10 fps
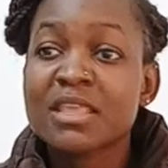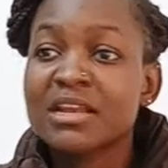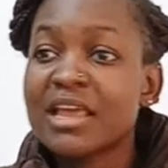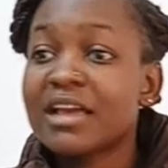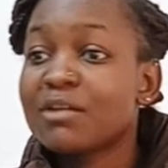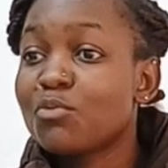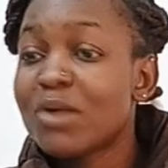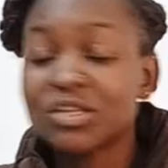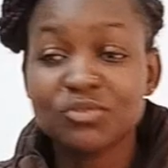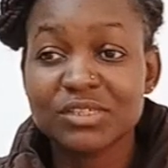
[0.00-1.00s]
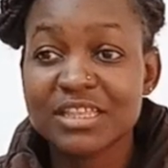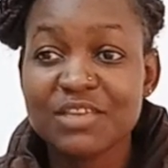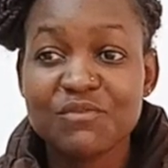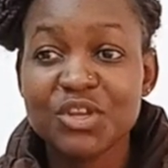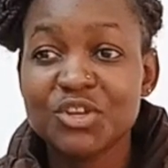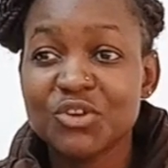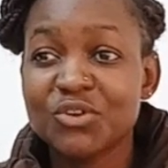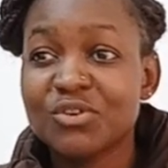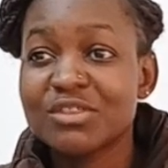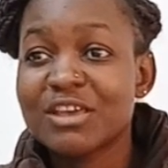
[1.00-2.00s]
like what was in the
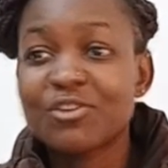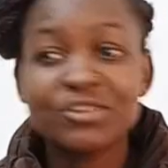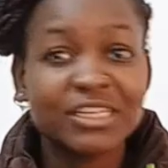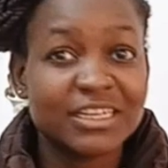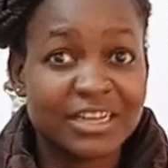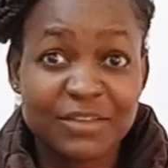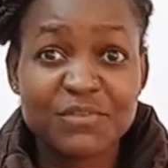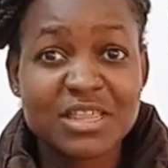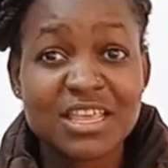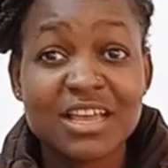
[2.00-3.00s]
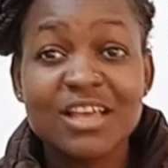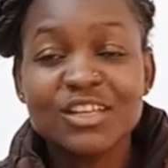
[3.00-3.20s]
video, the content and everything.